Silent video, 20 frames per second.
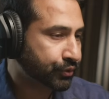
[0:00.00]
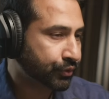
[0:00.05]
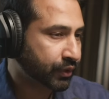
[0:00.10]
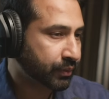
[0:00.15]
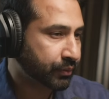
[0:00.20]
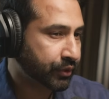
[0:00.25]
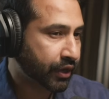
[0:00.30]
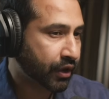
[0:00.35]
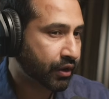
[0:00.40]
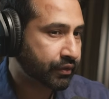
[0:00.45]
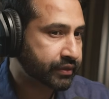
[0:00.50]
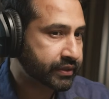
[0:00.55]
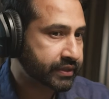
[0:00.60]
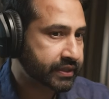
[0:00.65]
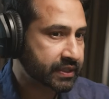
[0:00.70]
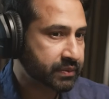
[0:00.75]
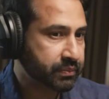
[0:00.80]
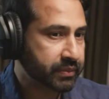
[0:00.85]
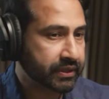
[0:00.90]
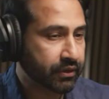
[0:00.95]
talk about how this
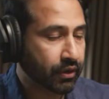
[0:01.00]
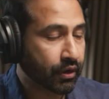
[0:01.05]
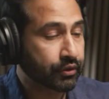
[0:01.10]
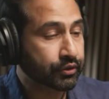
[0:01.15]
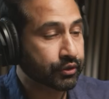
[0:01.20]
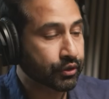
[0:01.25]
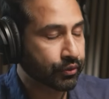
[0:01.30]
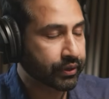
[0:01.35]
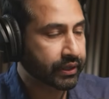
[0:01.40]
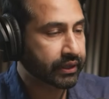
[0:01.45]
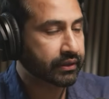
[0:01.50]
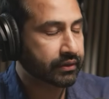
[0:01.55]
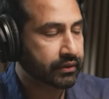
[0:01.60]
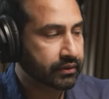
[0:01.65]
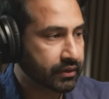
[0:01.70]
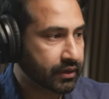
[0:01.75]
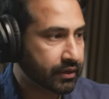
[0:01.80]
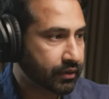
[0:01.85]
has been ongoing.